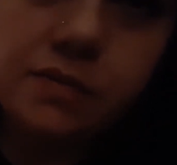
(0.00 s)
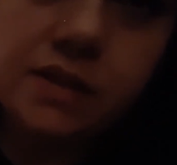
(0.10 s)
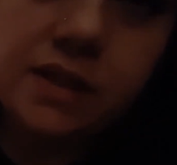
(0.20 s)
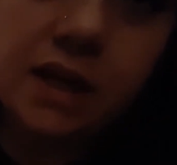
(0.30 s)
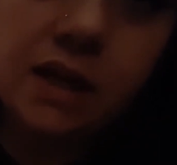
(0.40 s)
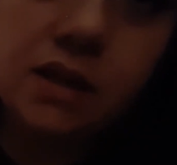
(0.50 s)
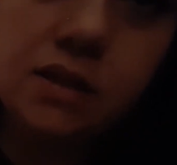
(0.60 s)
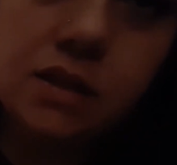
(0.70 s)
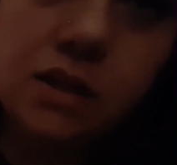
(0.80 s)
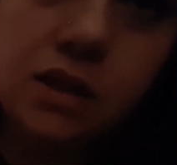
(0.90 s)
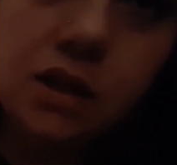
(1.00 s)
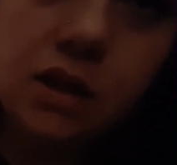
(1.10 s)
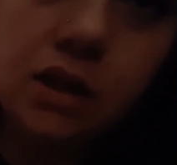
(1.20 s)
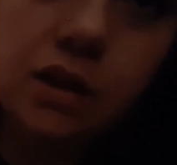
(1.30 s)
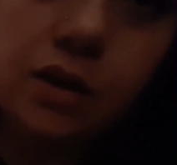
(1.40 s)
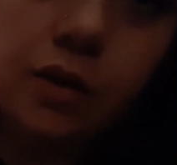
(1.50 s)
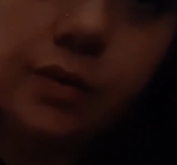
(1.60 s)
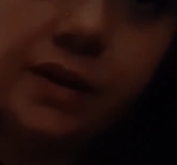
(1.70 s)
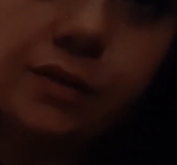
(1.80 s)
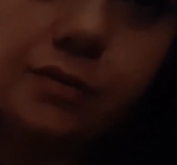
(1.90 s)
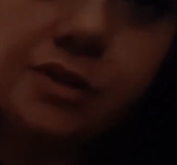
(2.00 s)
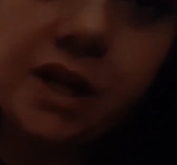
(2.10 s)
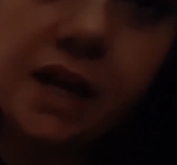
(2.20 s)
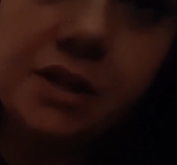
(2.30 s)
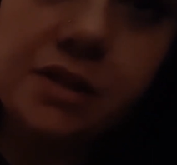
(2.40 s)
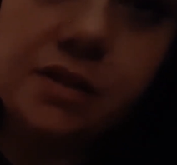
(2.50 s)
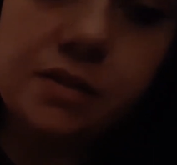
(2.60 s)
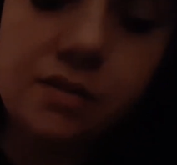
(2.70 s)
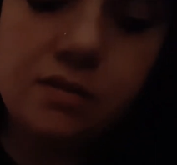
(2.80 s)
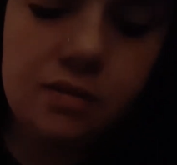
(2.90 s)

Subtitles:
one says, going through changes.